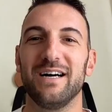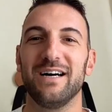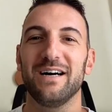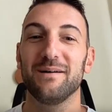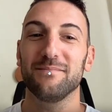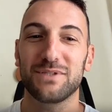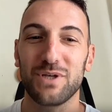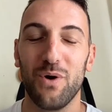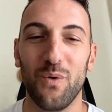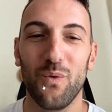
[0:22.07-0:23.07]
Um,
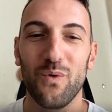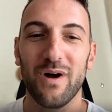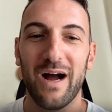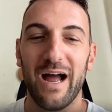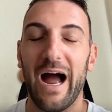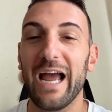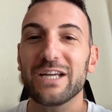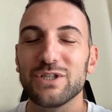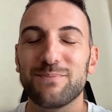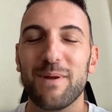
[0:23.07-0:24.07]
so... I
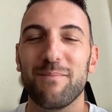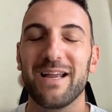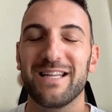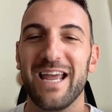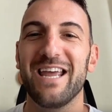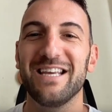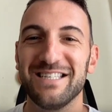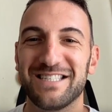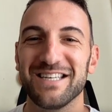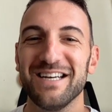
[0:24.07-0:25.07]
actually spend my
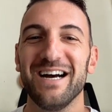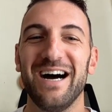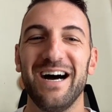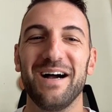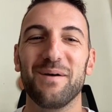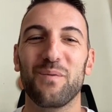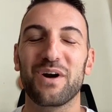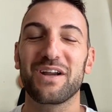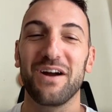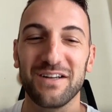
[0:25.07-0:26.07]
days uh,
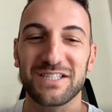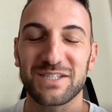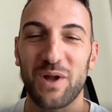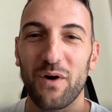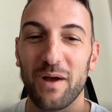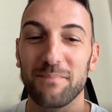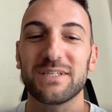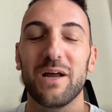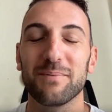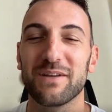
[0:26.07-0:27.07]
working on startups
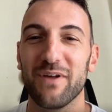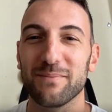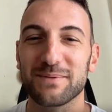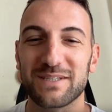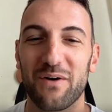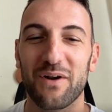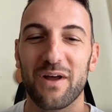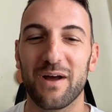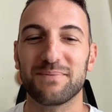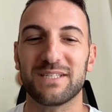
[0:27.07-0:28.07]
and helping develop
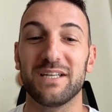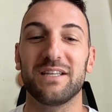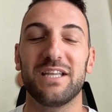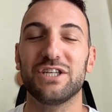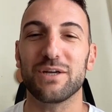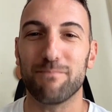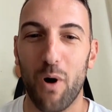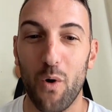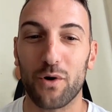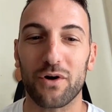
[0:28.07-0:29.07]
startups and teaching
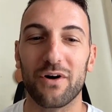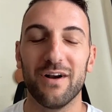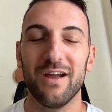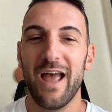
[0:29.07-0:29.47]
poker.